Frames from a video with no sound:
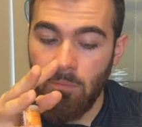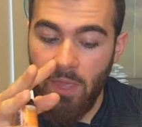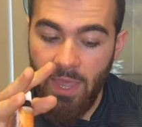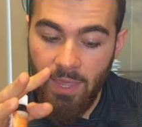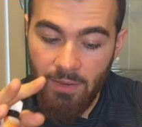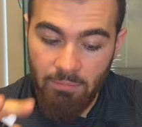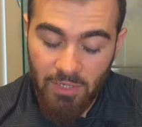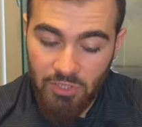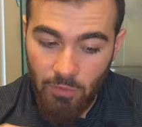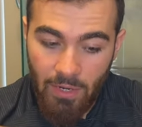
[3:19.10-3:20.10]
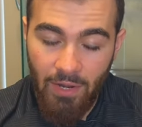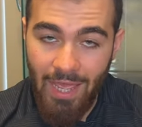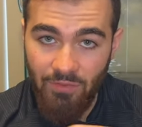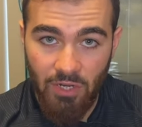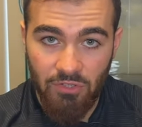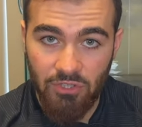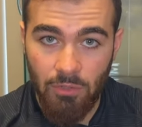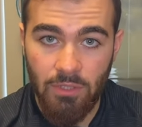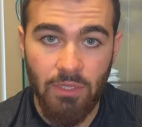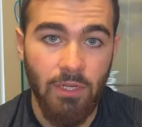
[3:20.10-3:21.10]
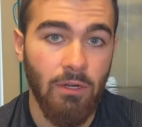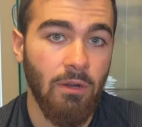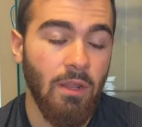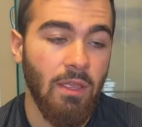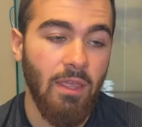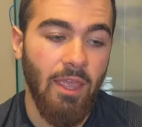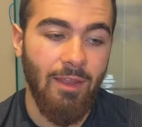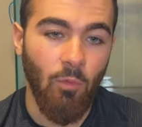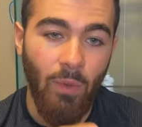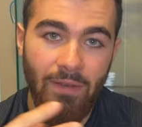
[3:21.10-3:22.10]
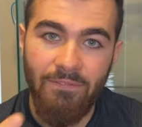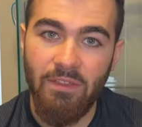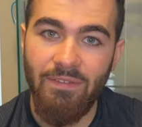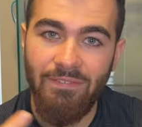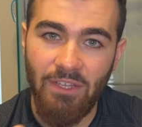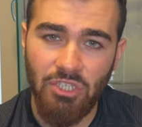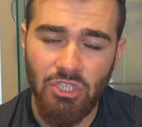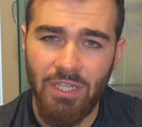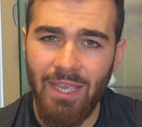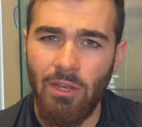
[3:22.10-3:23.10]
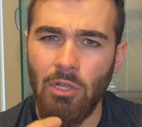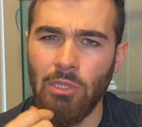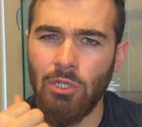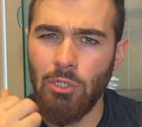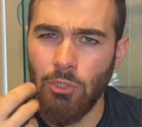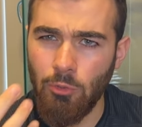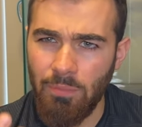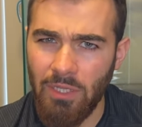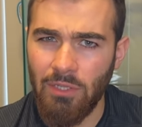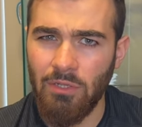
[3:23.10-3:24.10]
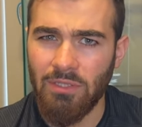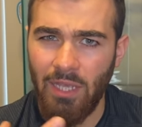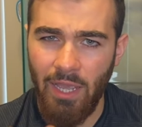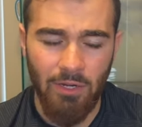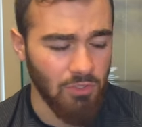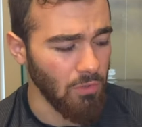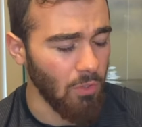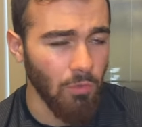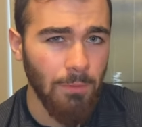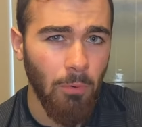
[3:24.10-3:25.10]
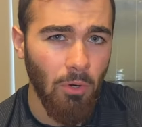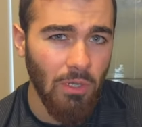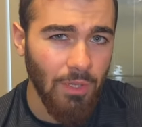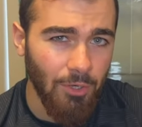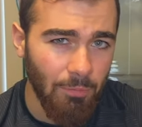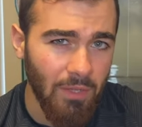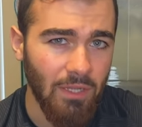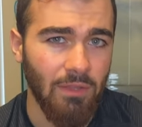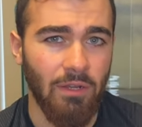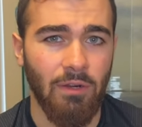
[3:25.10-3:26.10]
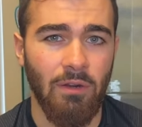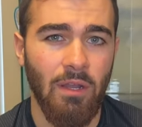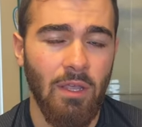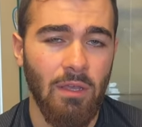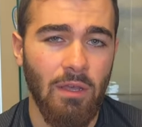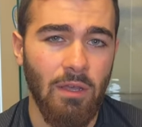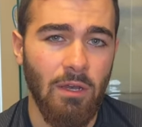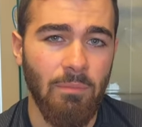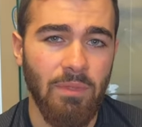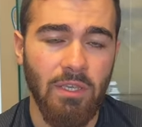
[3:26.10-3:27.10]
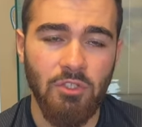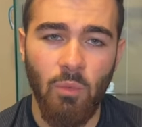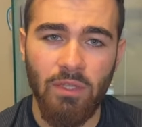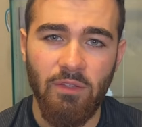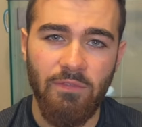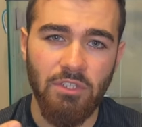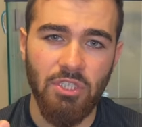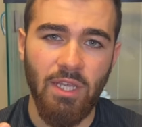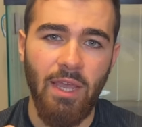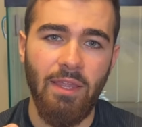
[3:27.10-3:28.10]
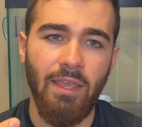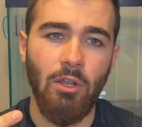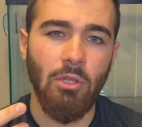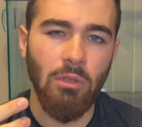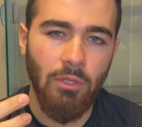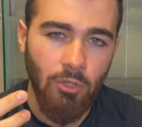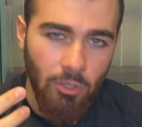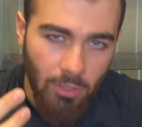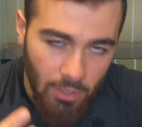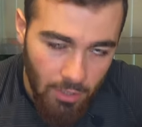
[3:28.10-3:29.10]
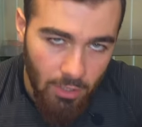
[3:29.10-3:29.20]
and mix it around, have an airstone in there, and wait for the fish to get a little loopy, a little tired. So only pour a little bit in there because you want the fish to kind of get a little